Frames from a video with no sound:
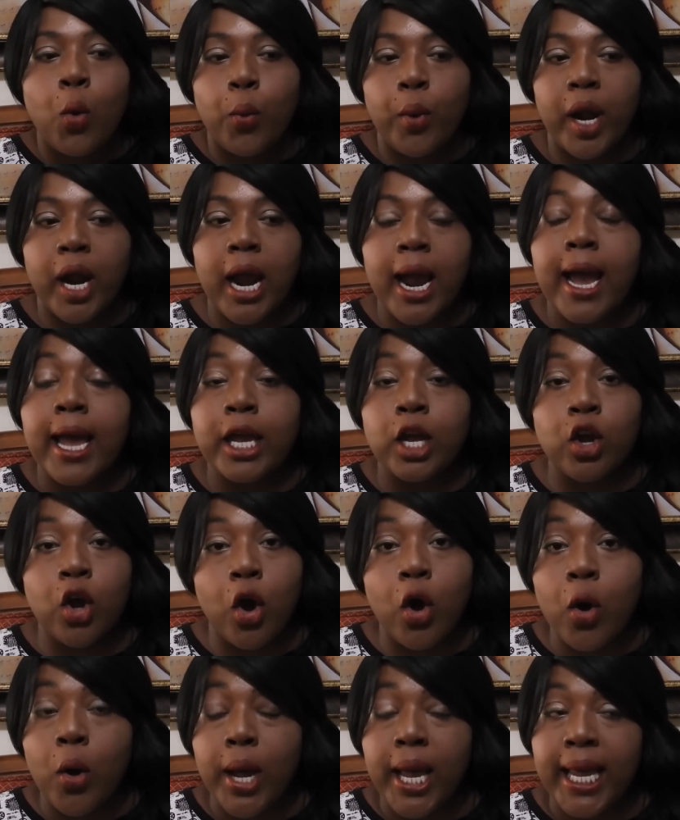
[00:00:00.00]
where I
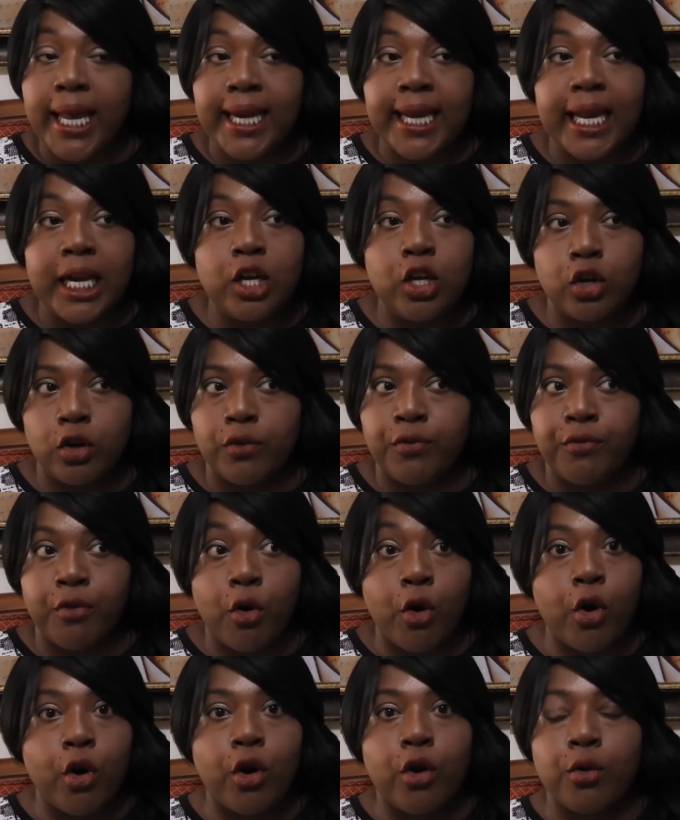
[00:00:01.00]
go and I look
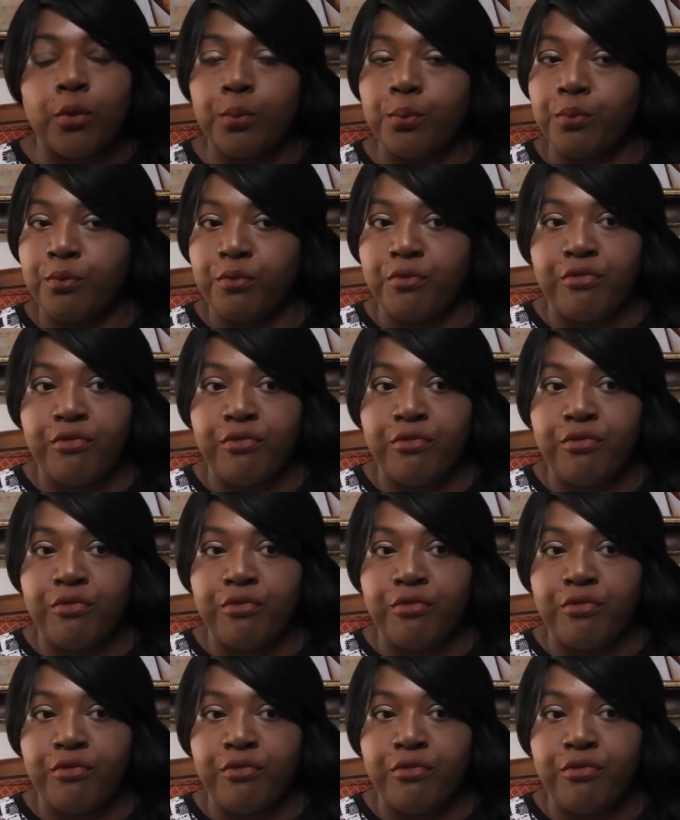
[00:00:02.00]
for